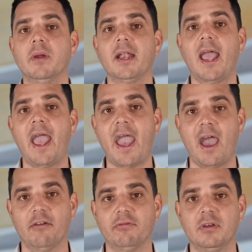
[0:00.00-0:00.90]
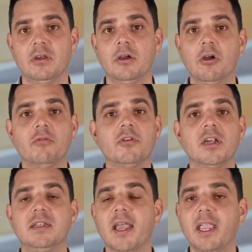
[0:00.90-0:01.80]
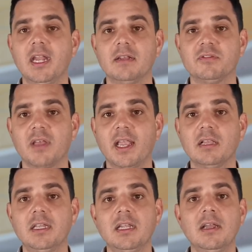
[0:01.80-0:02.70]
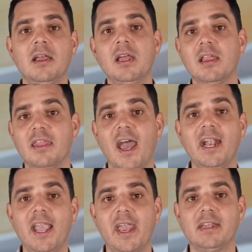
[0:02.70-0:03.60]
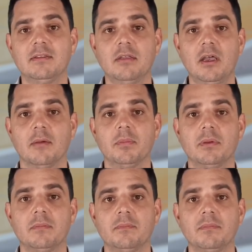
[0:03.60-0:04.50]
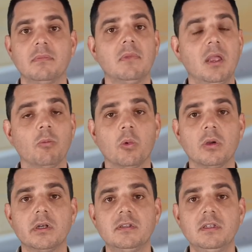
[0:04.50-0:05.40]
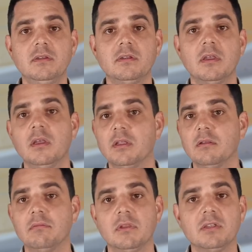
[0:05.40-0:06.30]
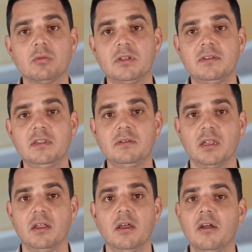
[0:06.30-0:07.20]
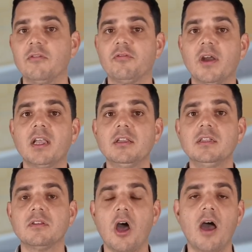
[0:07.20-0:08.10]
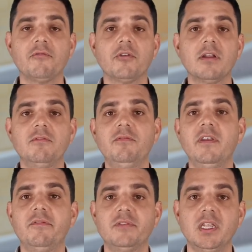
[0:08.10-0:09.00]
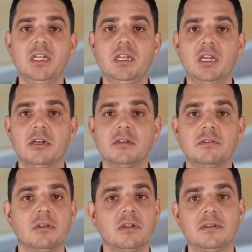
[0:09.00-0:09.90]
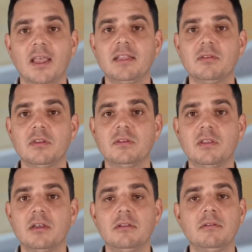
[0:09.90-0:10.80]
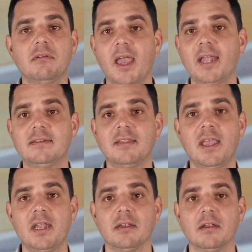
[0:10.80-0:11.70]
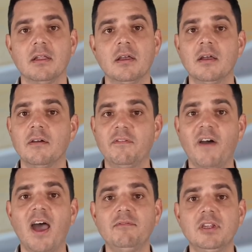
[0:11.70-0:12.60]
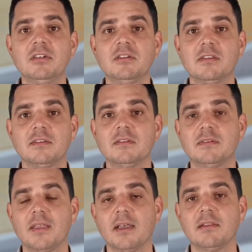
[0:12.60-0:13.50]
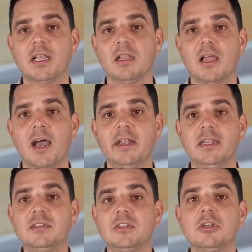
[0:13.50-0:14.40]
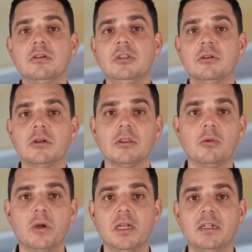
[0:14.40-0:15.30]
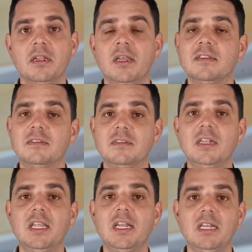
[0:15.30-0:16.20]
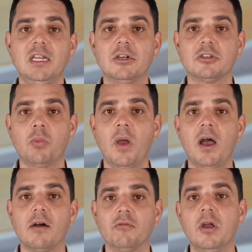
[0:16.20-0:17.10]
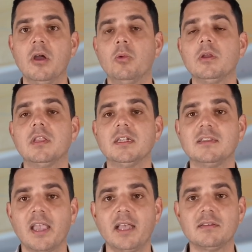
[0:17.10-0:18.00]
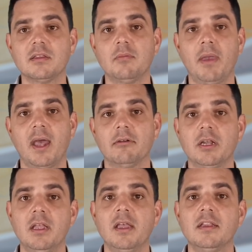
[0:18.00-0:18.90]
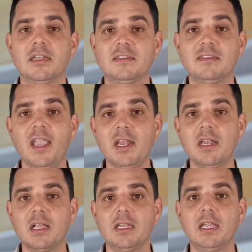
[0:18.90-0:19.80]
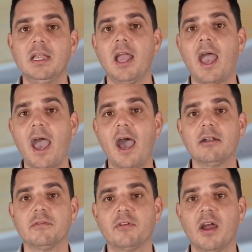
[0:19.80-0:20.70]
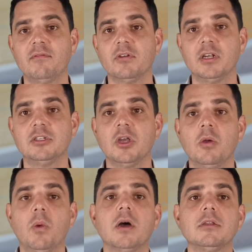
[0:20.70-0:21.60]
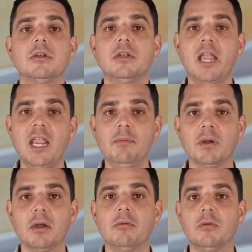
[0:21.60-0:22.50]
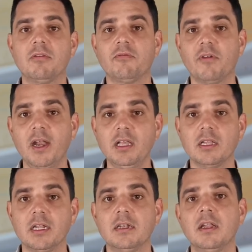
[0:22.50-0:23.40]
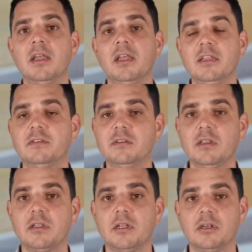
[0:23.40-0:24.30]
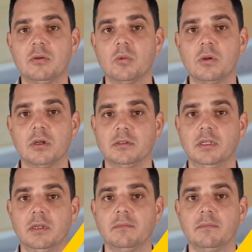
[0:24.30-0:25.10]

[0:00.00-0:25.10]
and a half. Over a decade of cycling, that adds up. And warranties? This one's easy. Franklin's offering 15 years, Tesla still at 10. Five years doesn't sound like a lot until you're the one sitting in year 12 with a Tesla battery that's technically out of coverage while your neighbor with Franklin is still under warranty.